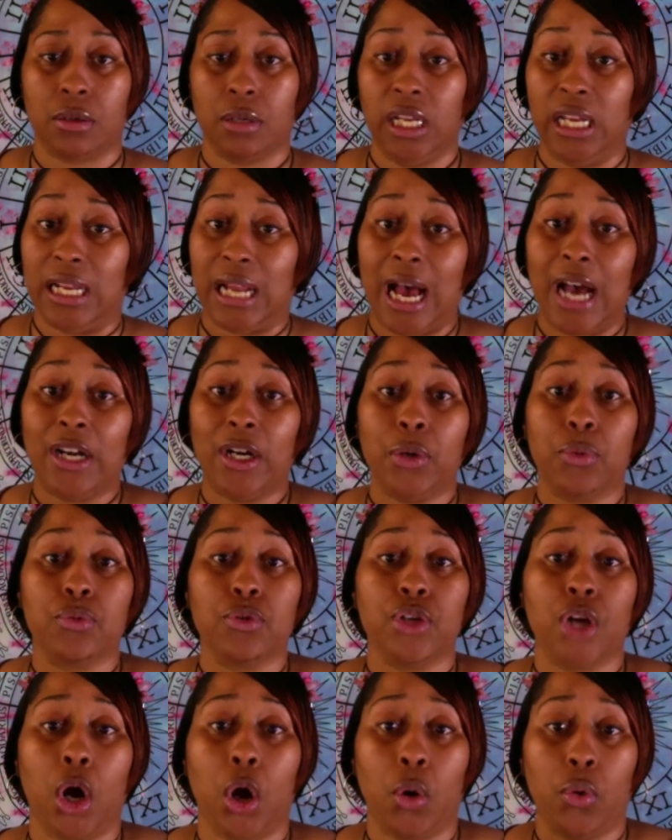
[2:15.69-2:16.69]
and I
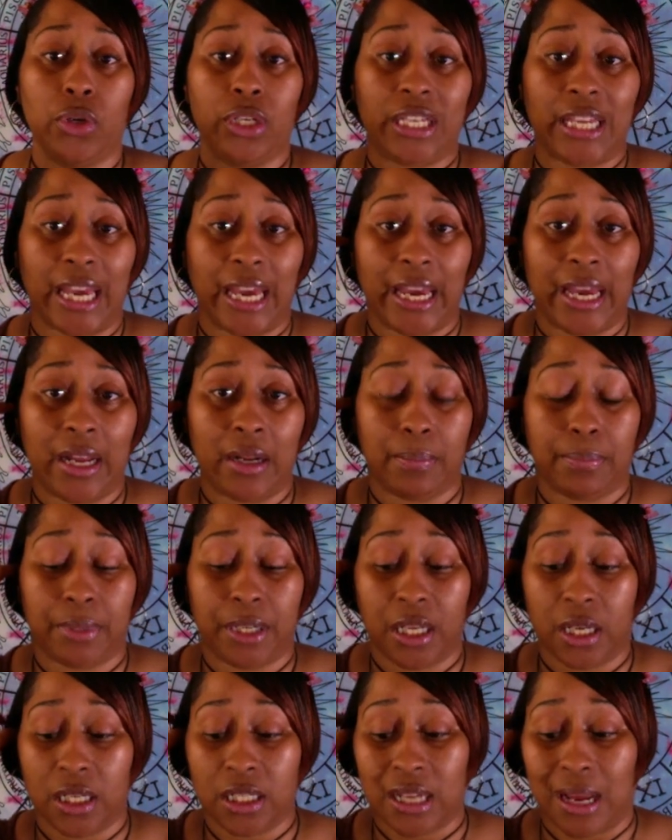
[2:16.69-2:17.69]
don't know yet
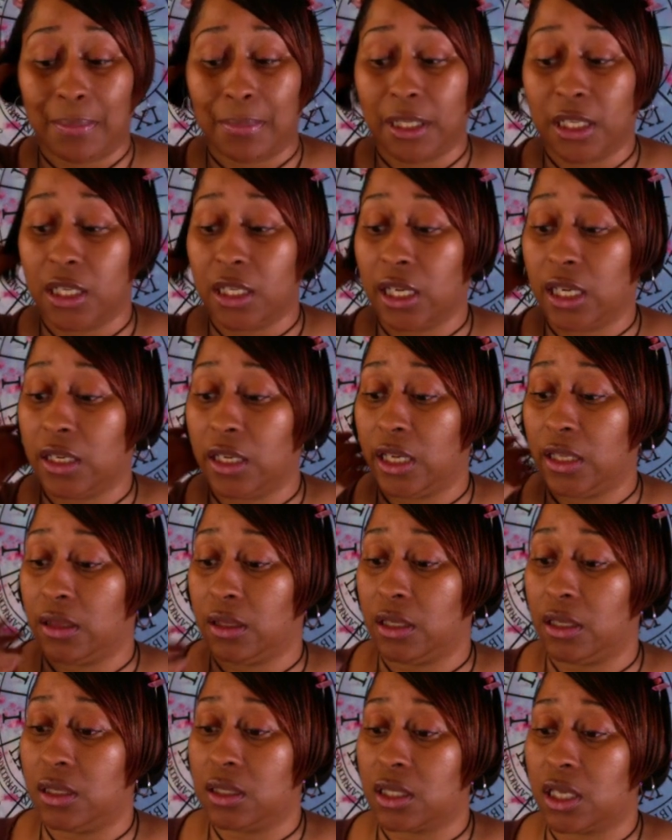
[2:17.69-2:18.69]
because I'm looking at
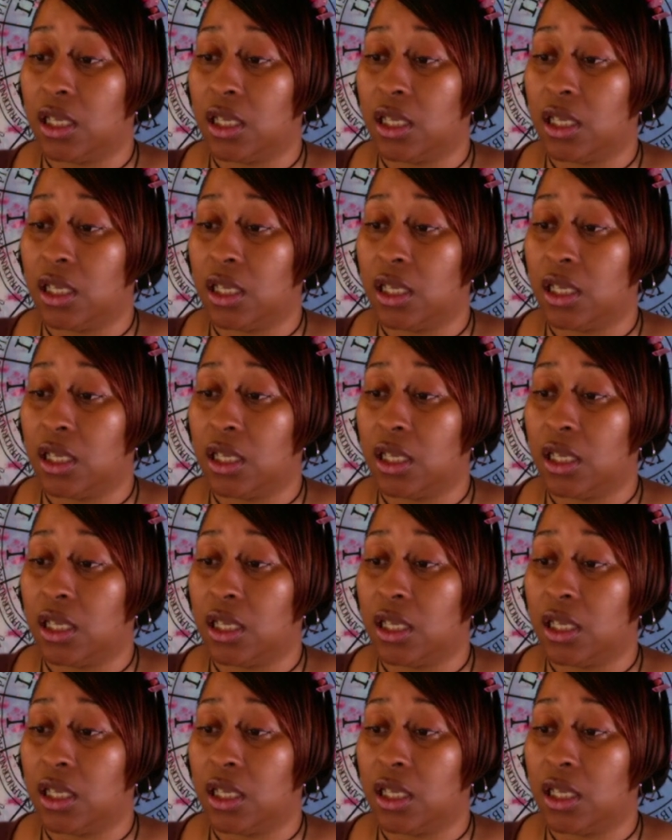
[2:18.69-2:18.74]
this.